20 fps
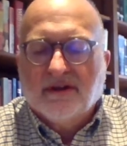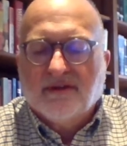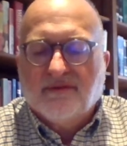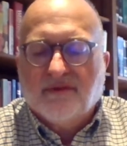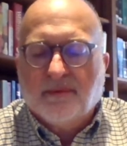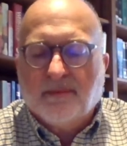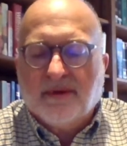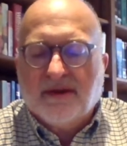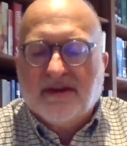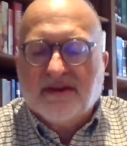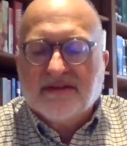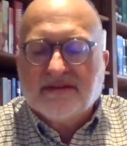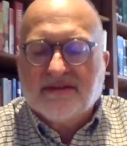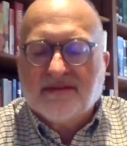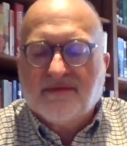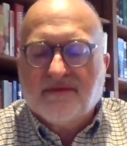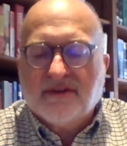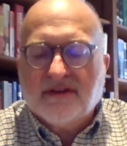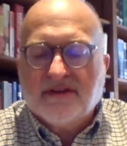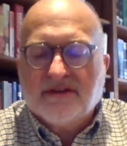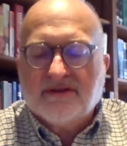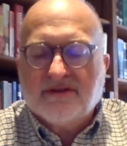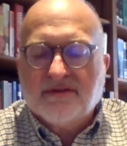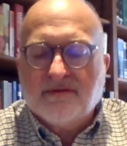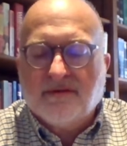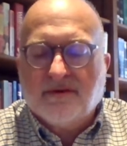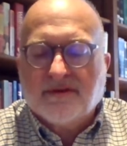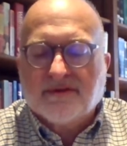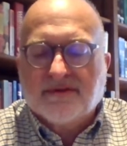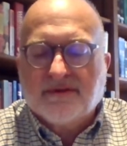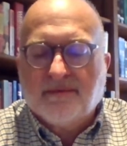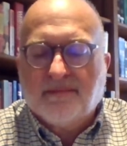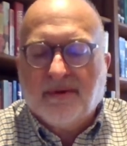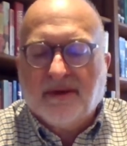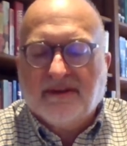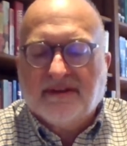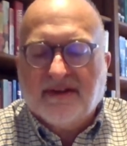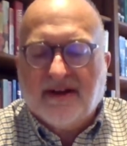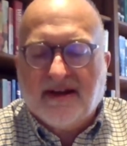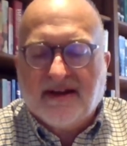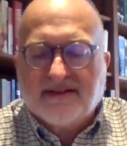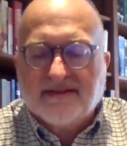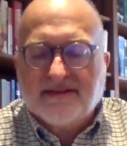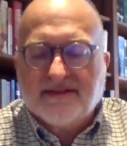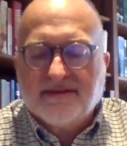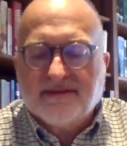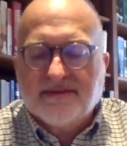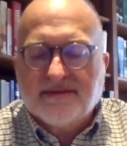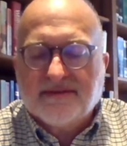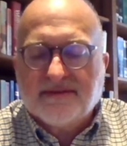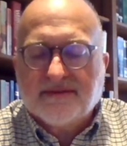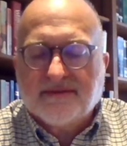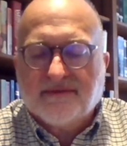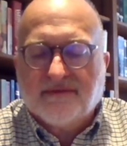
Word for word: For because of this, you also pay taxes,